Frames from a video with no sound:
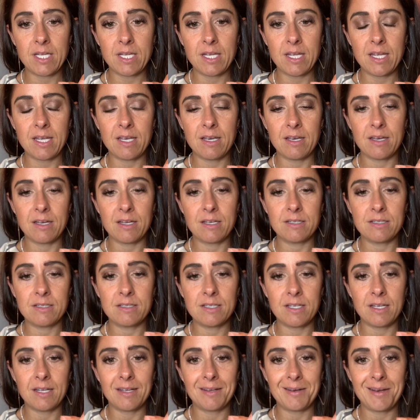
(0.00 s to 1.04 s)
And
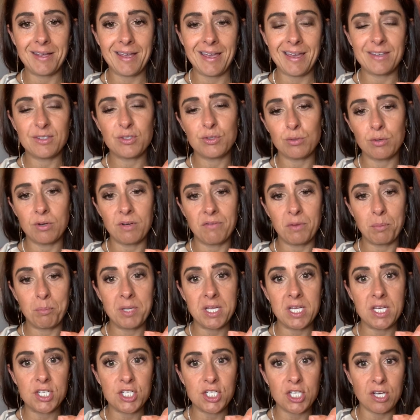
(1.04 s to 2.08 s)
it has sort of a
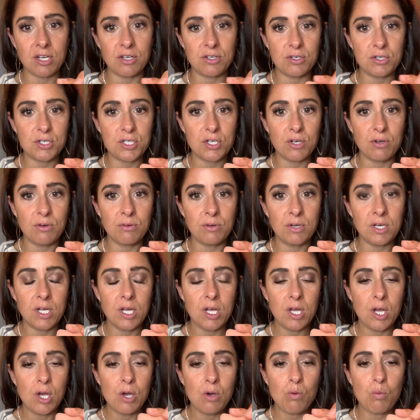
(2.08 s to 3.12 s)
peach undertone,
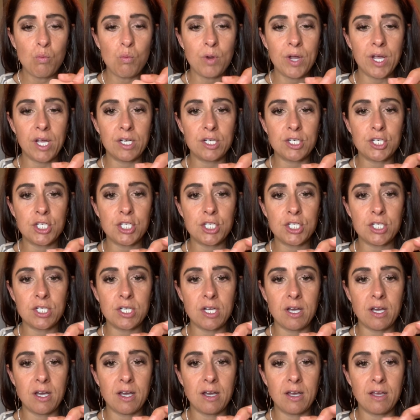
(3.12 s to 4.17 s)
which
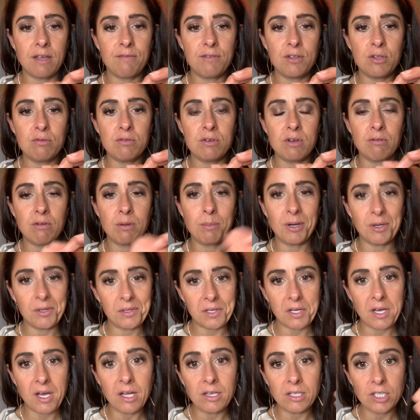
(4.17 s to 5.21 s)
if you know
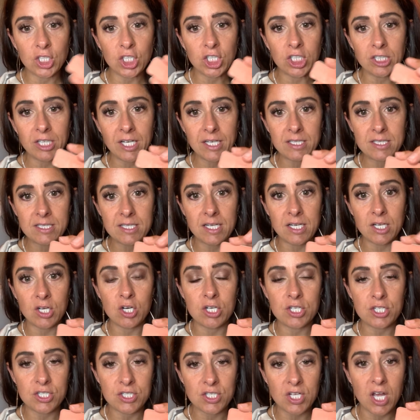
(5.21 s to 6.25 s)
about color correcting or
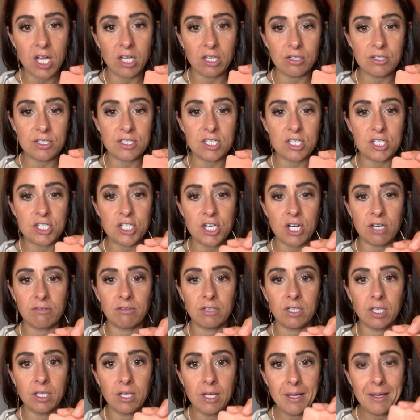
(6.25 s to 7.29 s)
just colors in
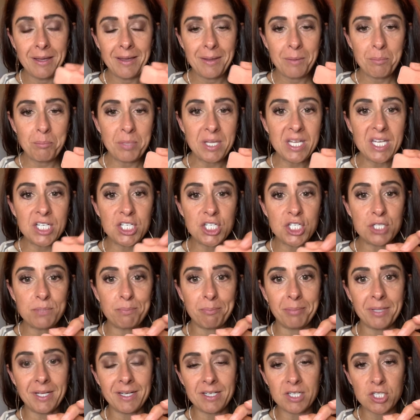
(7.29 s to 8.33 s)
general, peach
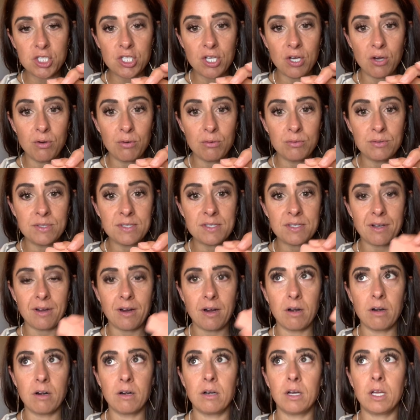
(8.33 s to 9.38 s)
pink tones
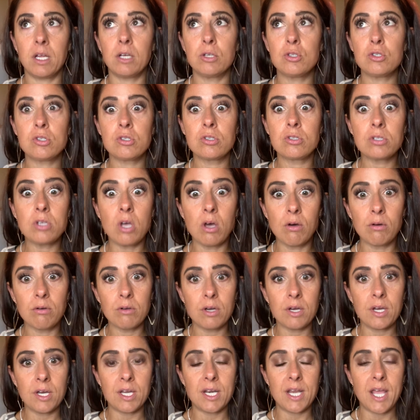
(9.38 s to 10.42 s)
are so
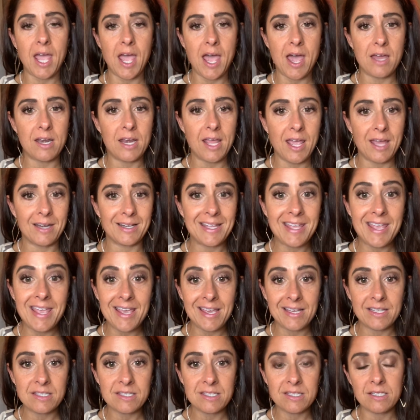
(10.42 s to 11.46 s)
good at
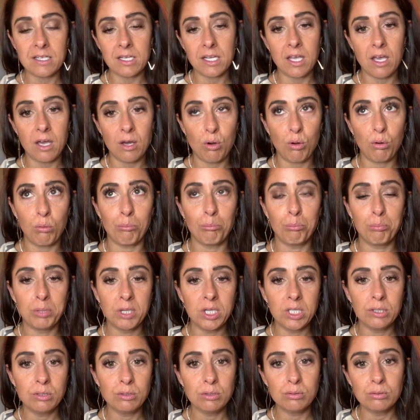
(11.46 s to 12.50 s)
canceling out
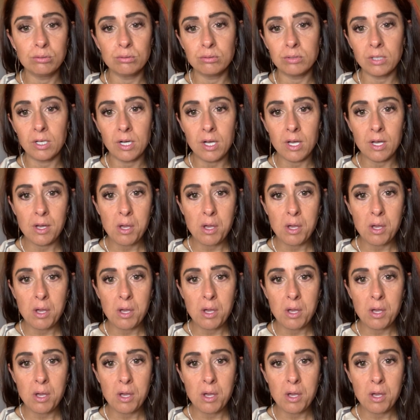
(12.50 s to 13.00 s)
blue,